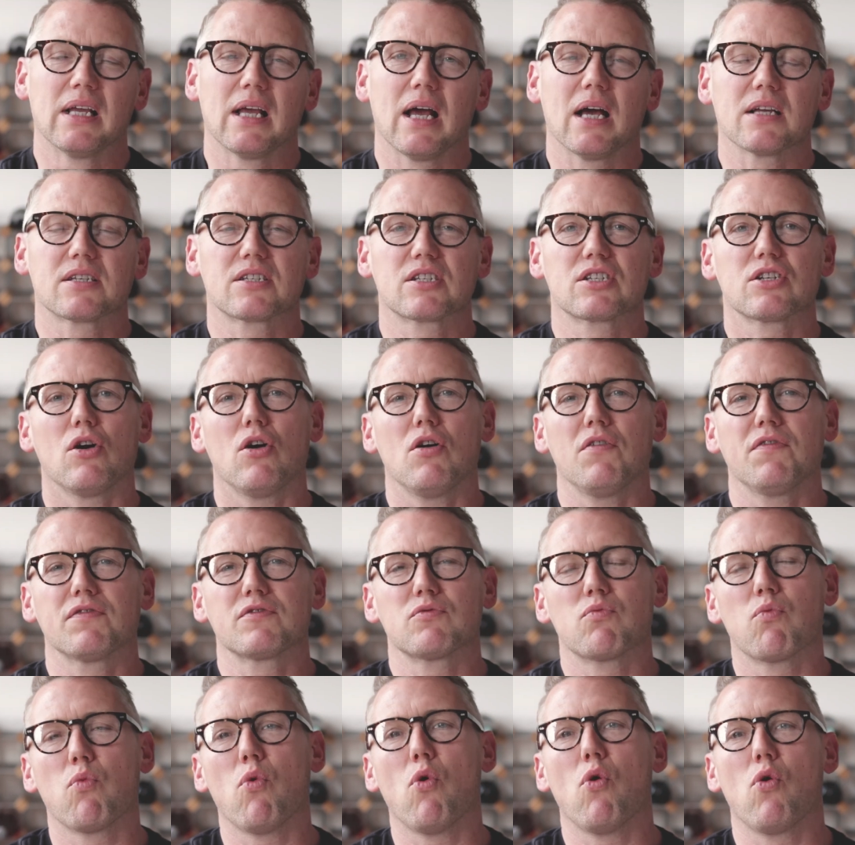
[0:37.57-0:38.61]
a
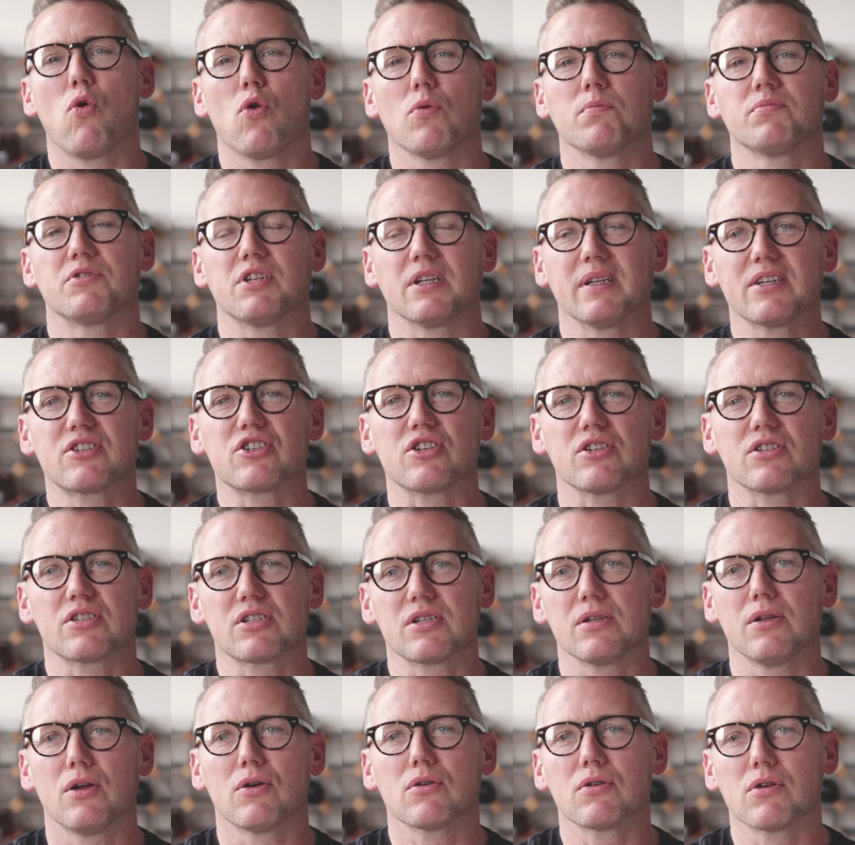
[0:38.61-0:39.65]
soft, warm,
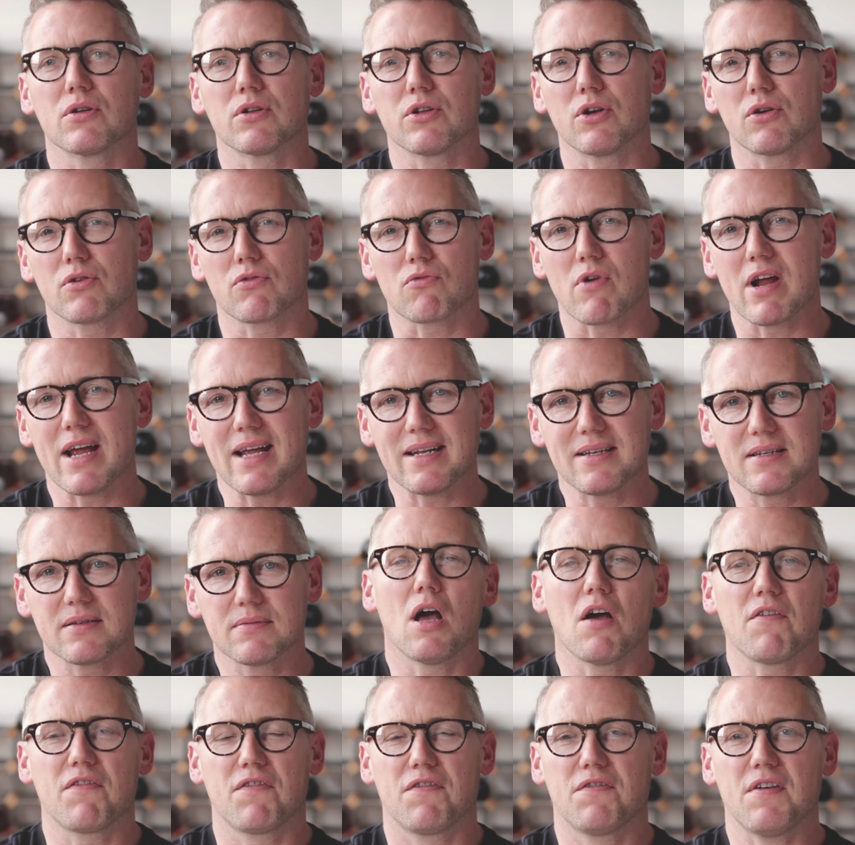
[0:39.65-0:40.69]
delicious Languedoc Red,
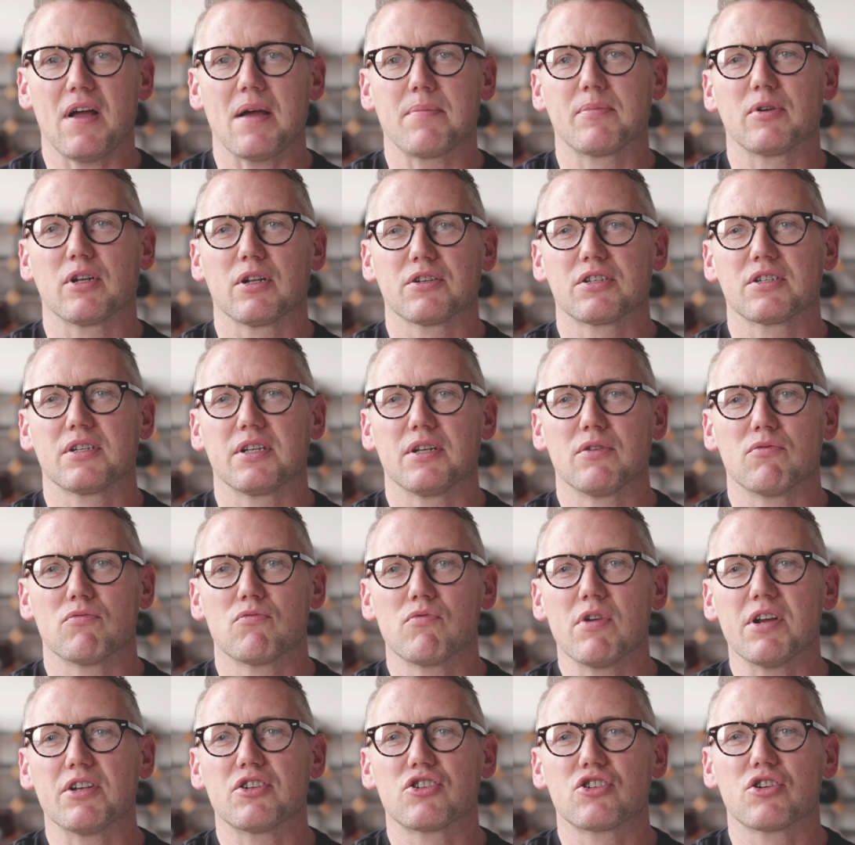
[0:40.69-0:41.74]
a fabulously
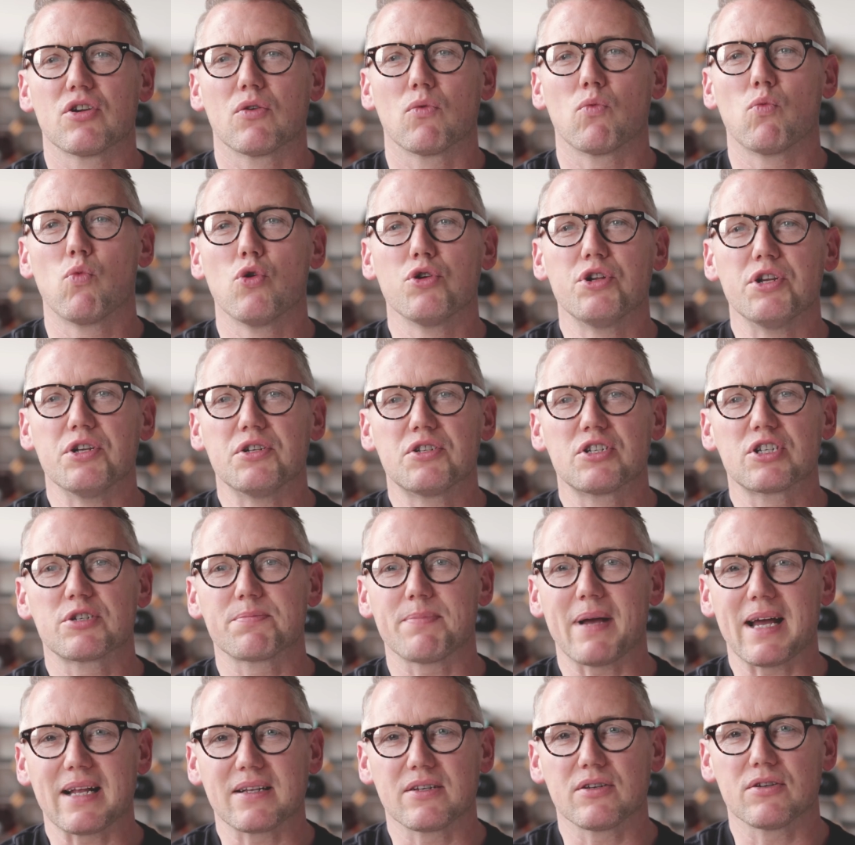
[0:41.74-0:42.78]
rich wooded
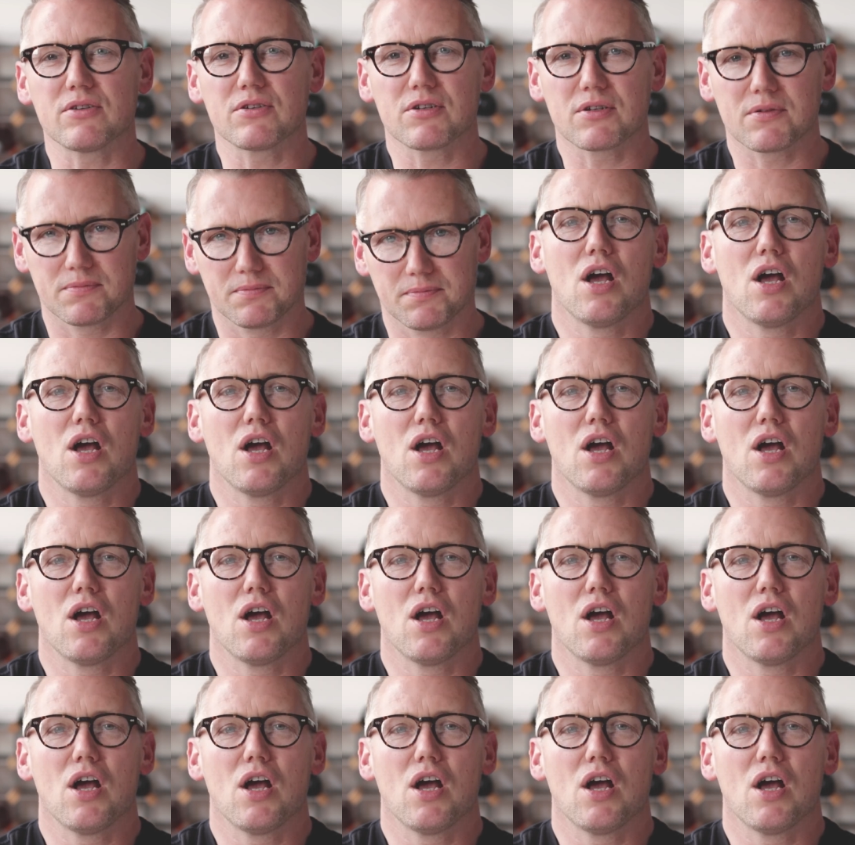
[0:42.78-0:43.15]
Spaniard,